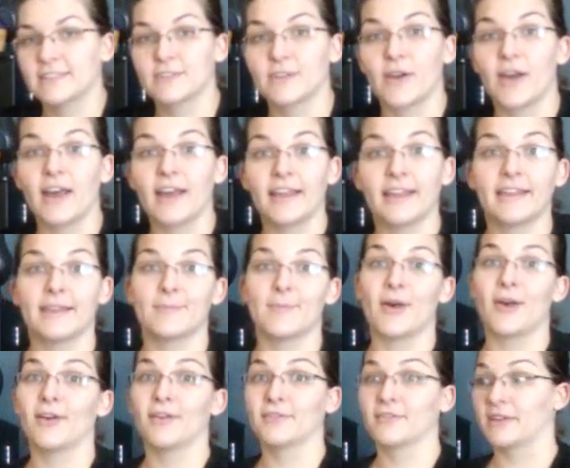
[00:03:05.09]
So I am
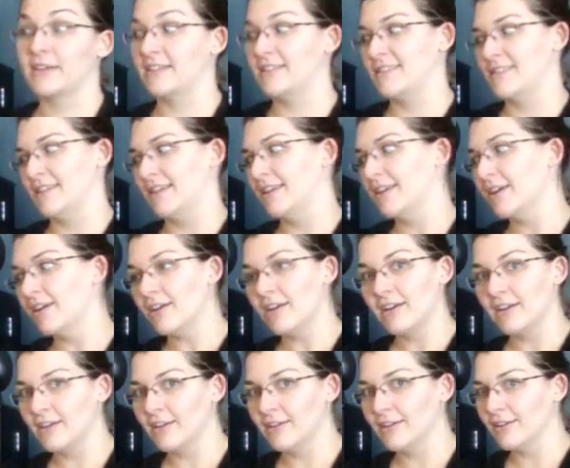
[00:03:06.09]
all ready to go.
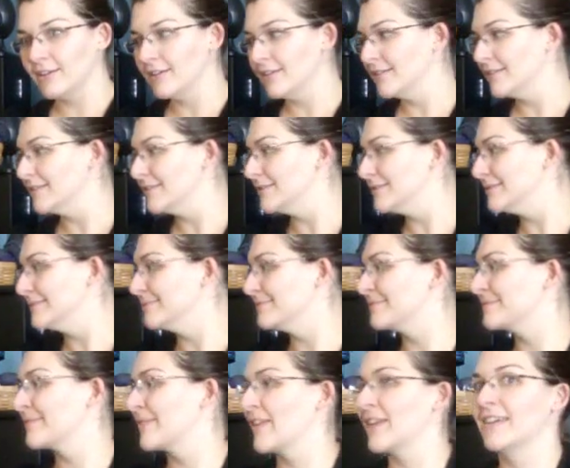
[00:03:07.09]

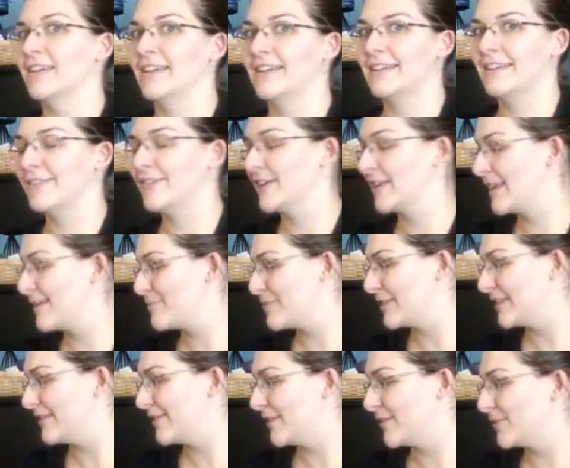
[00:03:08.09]
No, I can't
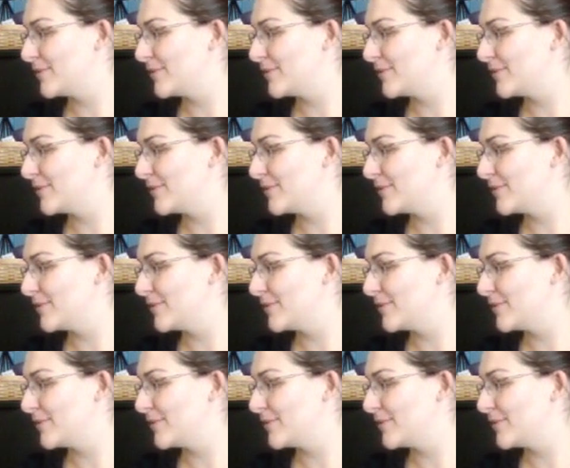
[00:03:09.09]
believe it.